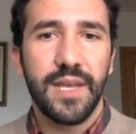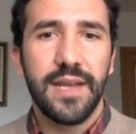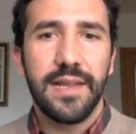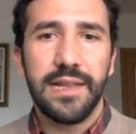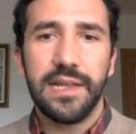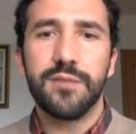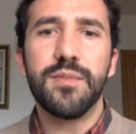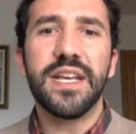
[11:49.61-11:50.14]

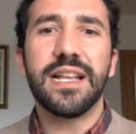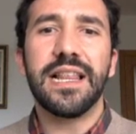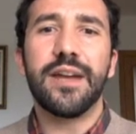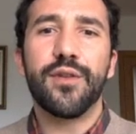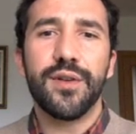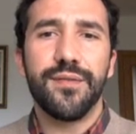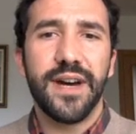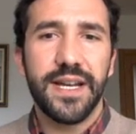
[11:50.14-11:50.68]
Let me
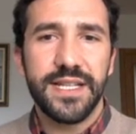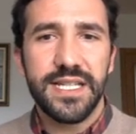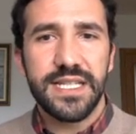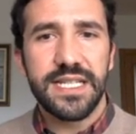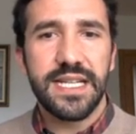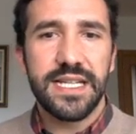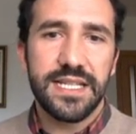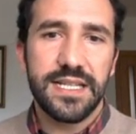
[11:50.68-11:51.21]
clarify this
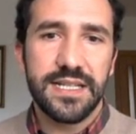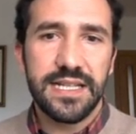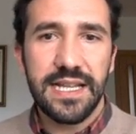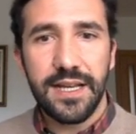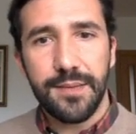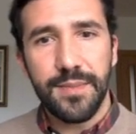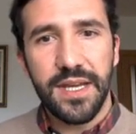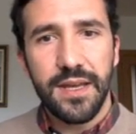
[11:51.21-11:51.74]
sentence,
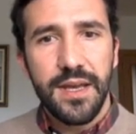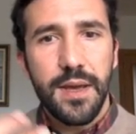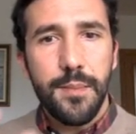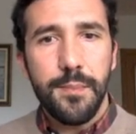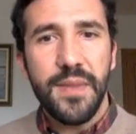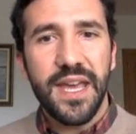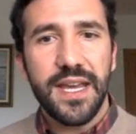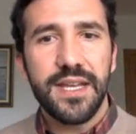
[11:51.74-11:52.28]
let me
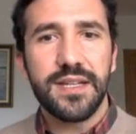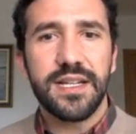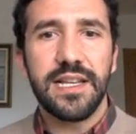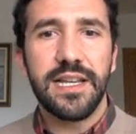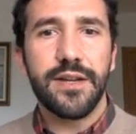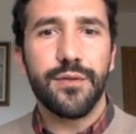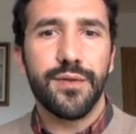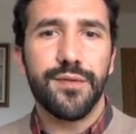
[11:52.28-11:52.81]
make it
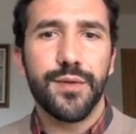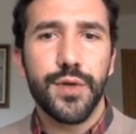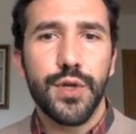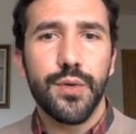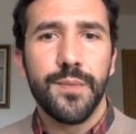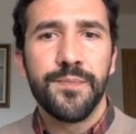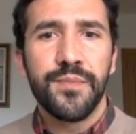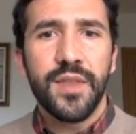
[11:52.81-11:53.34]
clearer for
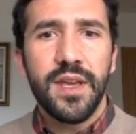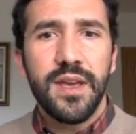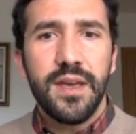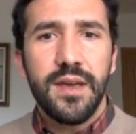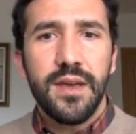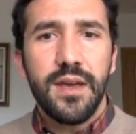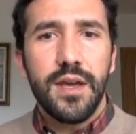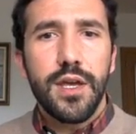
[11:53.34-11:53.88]
you.
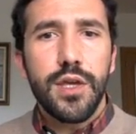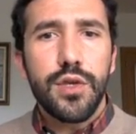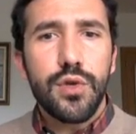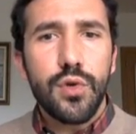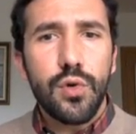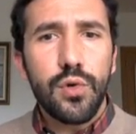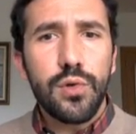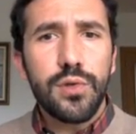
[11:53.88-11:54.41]

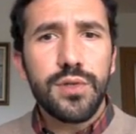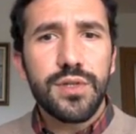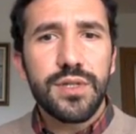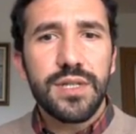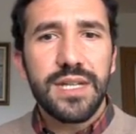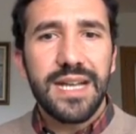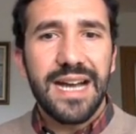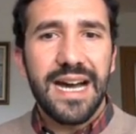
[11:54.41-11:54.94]
Jules
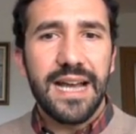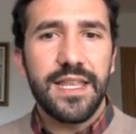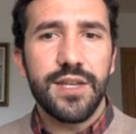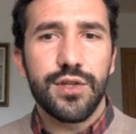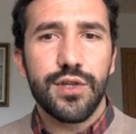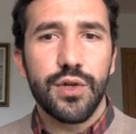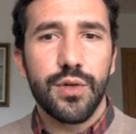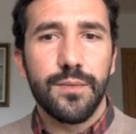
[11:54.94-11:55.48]
ha
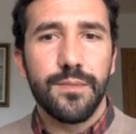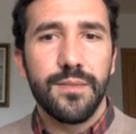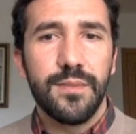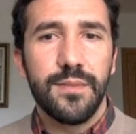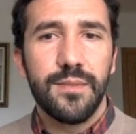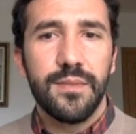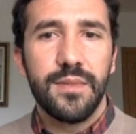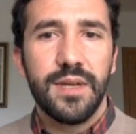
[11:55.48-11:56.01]
dicho,
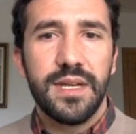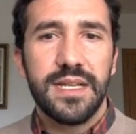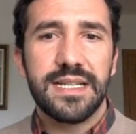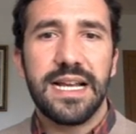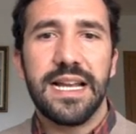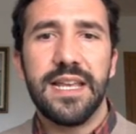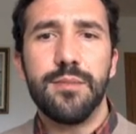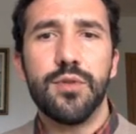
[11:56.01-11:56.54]

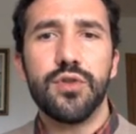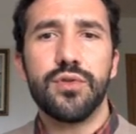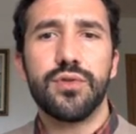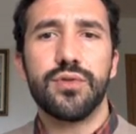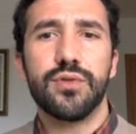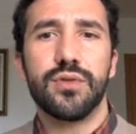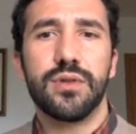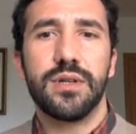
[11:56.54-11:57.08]
salimos
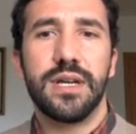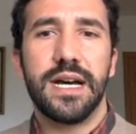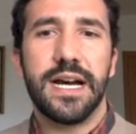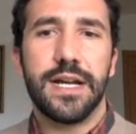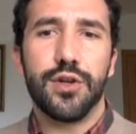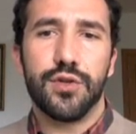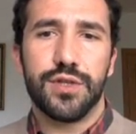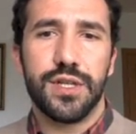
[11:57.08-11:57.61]

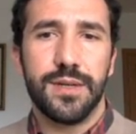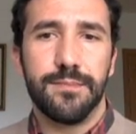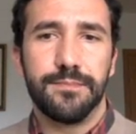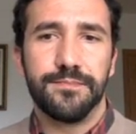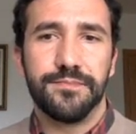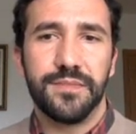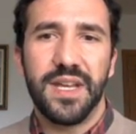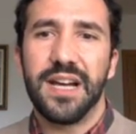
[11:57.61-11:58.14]
anoche
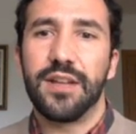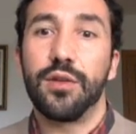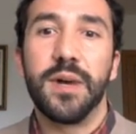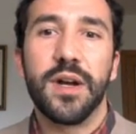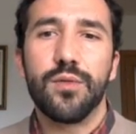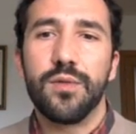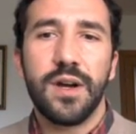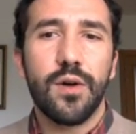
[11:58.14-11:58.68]
a
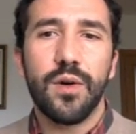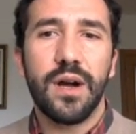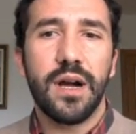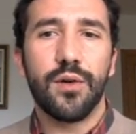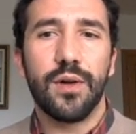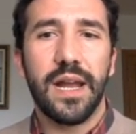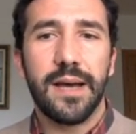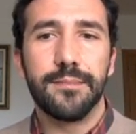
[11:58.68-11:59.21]
tomar una
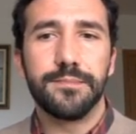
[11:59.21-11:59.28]
Coca-Cola.